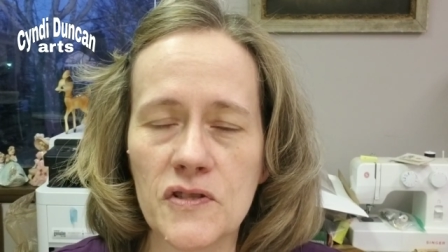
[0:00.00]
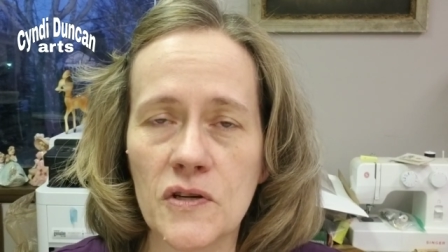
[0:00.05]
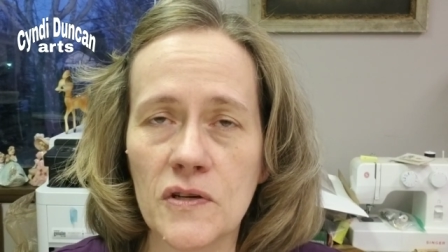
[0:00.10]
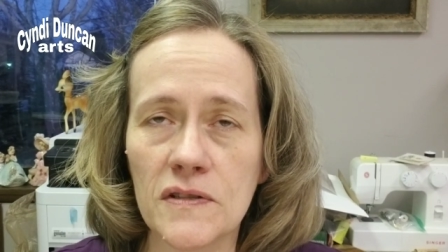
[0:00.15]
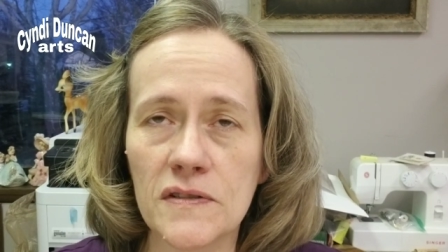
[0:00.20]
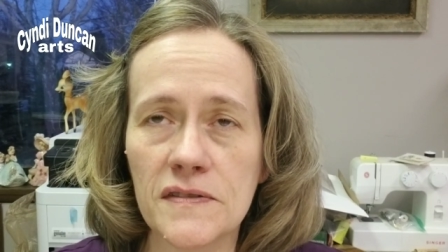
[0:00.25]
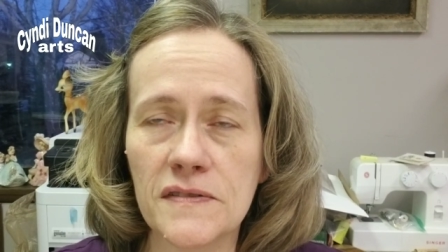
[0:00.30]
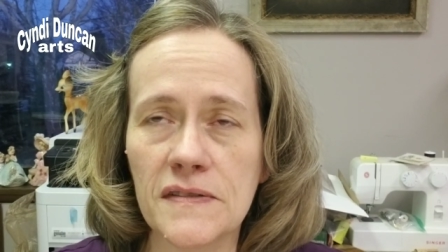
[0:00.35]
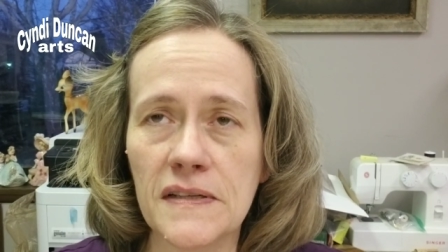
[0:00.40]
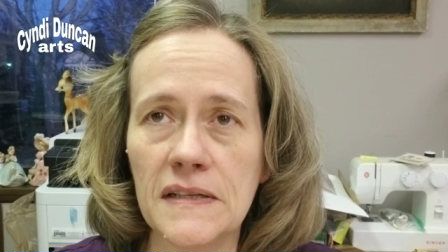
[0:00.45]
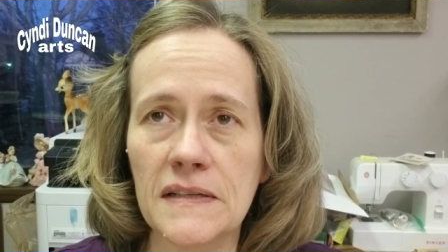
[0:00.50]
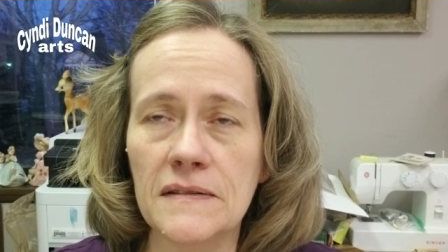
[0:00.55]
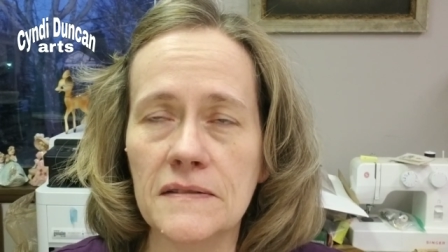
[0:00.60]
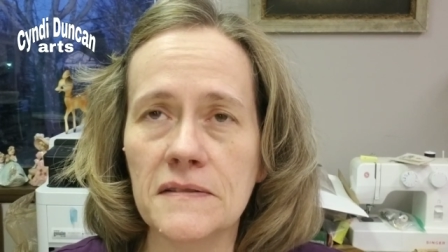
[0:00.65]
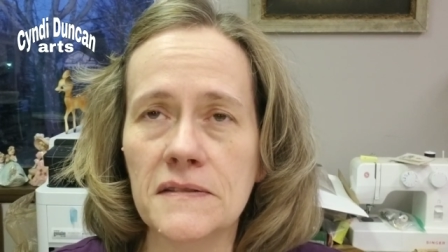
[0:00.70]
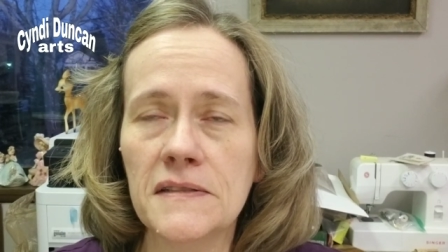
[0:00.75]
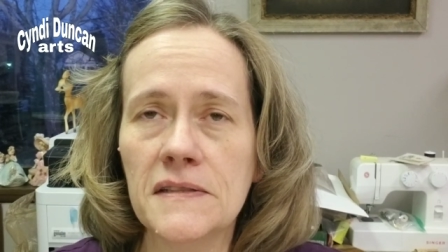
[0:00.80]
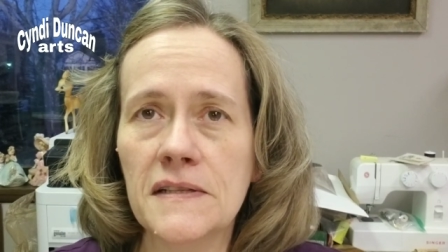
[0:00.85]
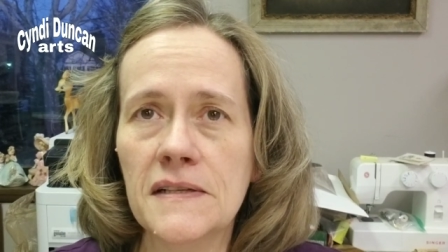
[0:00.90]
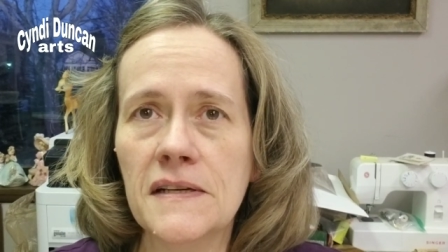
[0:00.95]
yard
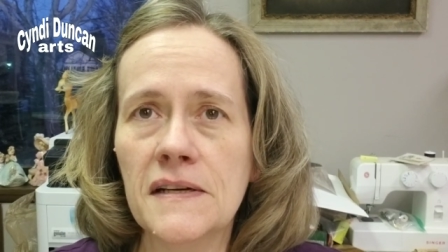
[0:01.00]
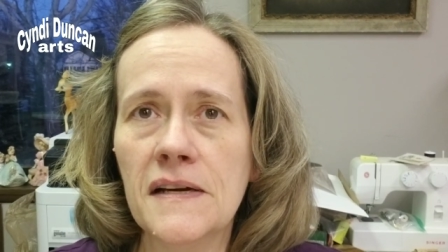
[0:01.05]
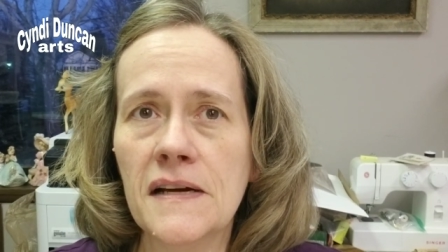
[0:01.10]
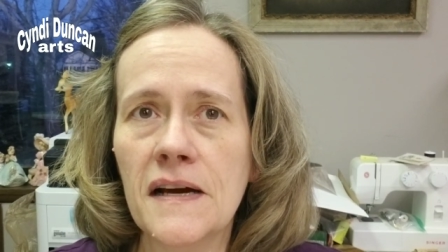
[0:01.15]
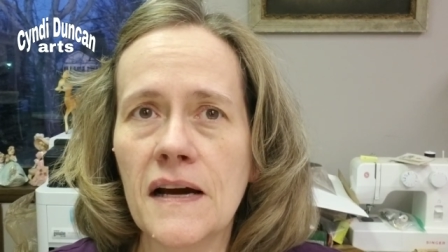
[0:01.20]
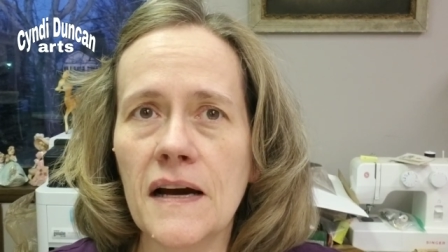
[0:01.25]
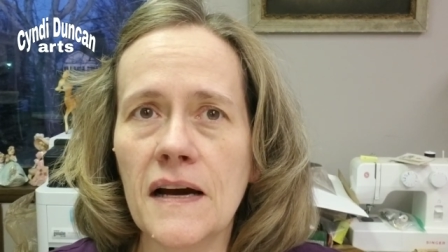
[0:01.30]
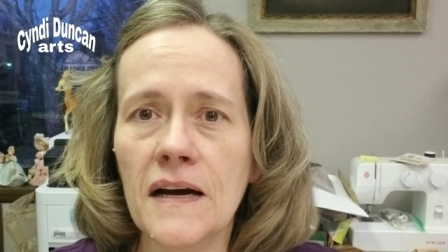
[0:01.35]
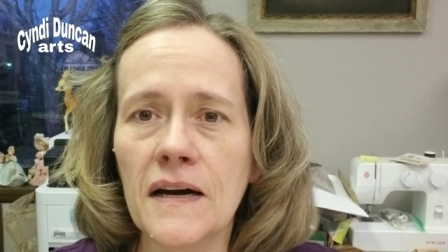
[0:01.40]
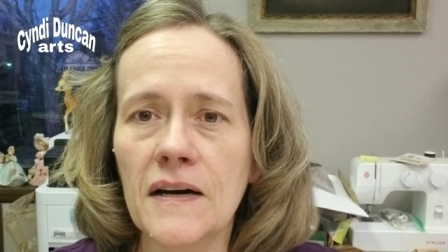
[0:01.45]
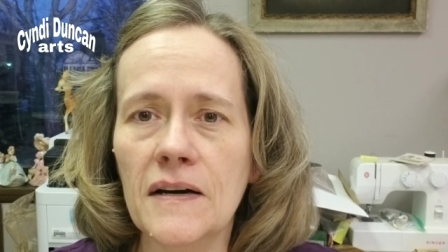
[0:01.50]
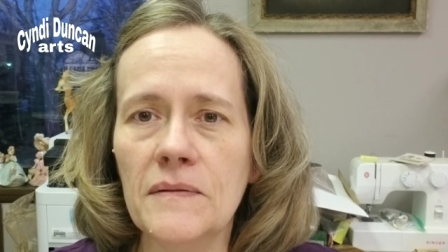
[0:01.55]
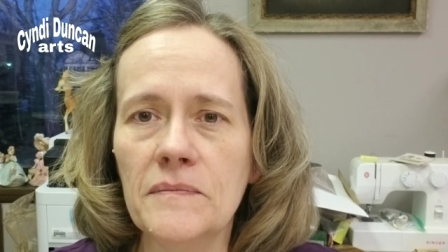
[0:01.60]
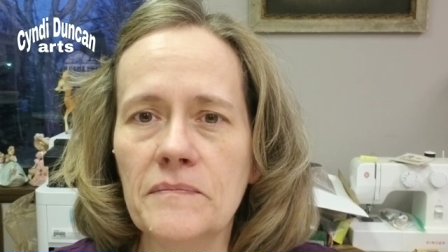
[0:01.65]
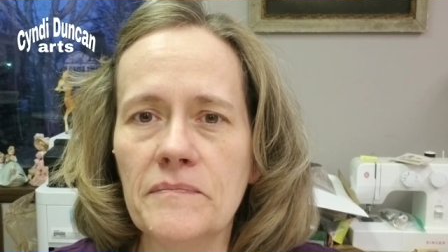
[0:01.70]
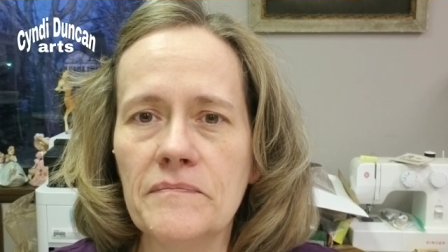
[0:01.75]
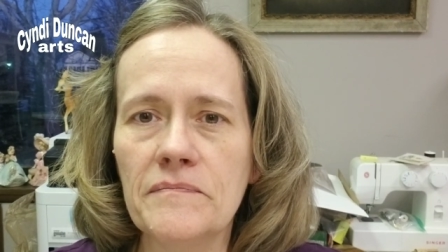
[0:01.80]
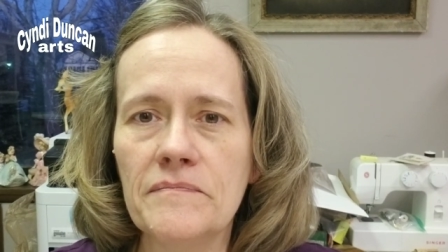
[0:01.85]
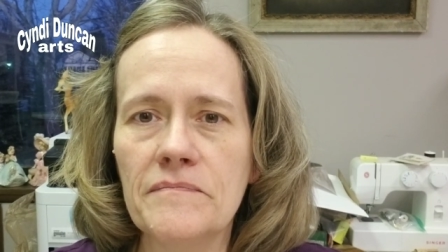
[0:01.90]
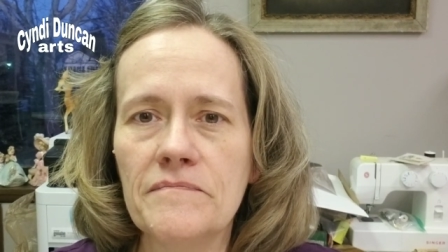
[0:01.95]
sale
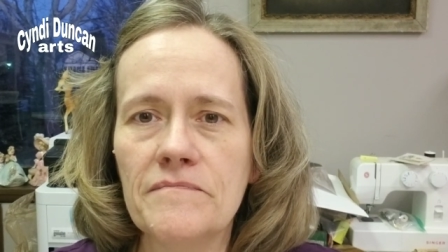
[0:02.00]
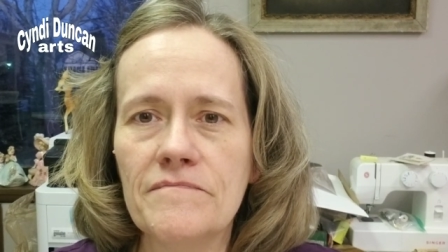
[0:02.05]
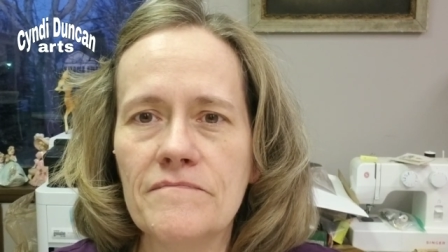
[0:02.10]
um,